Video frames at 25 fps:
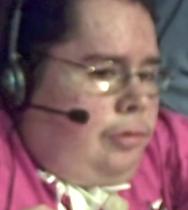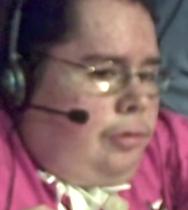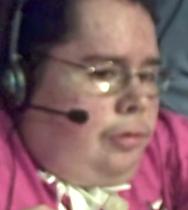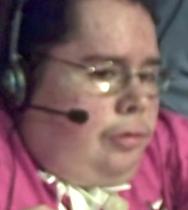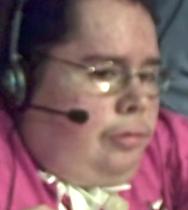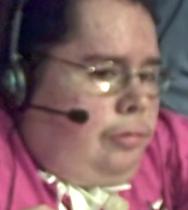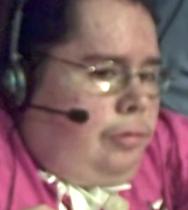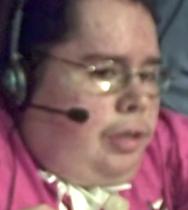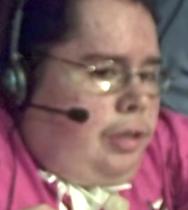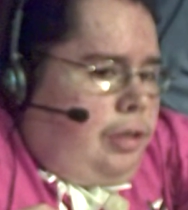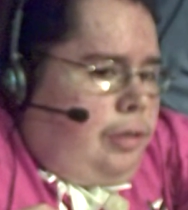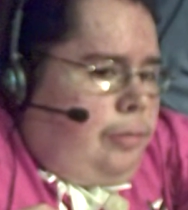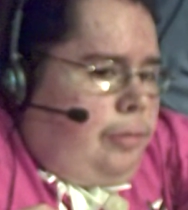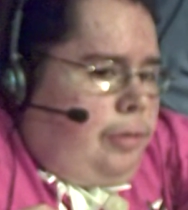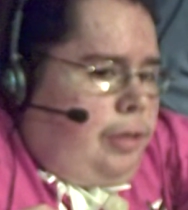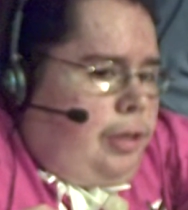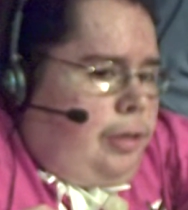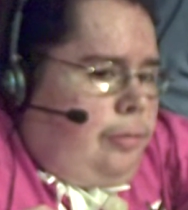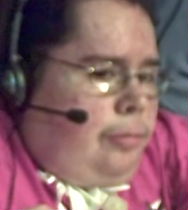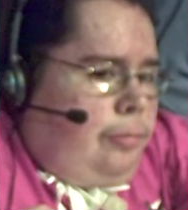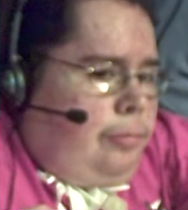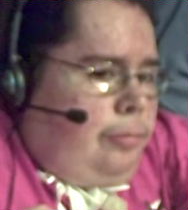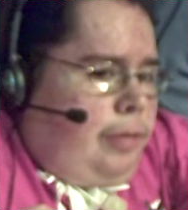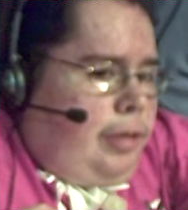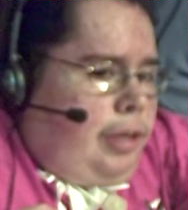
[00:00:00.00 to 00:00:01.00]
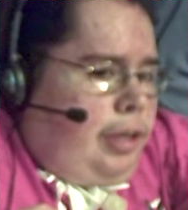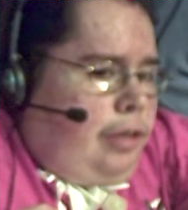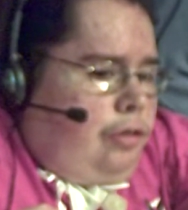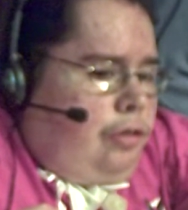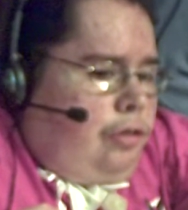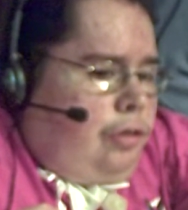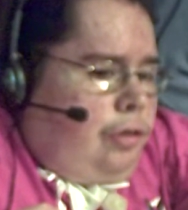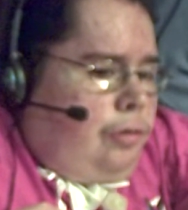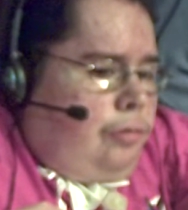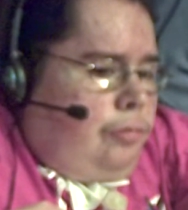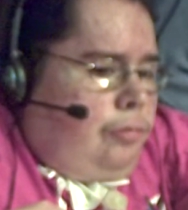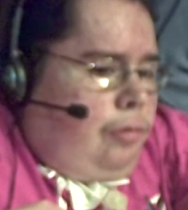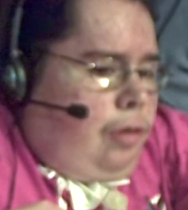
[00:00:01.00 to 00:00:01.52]
recommend
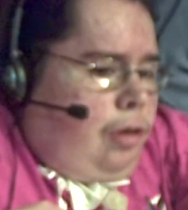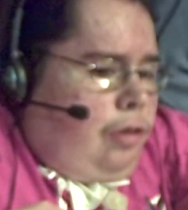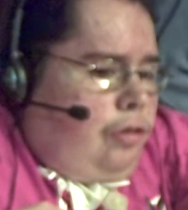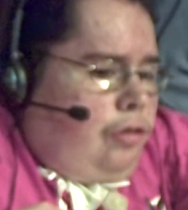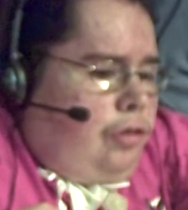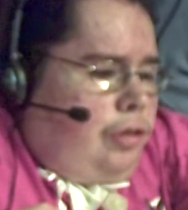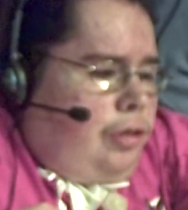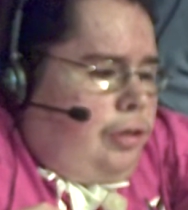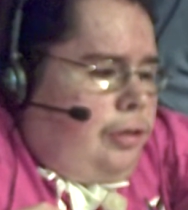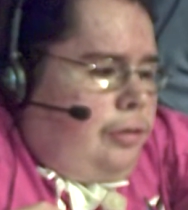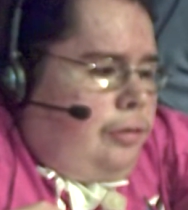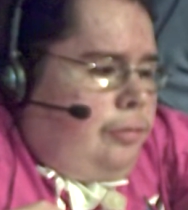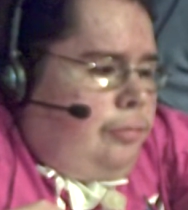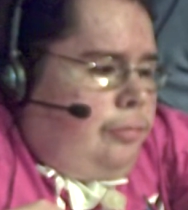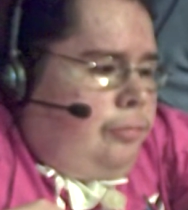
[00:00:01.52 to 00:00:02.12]
actually watching.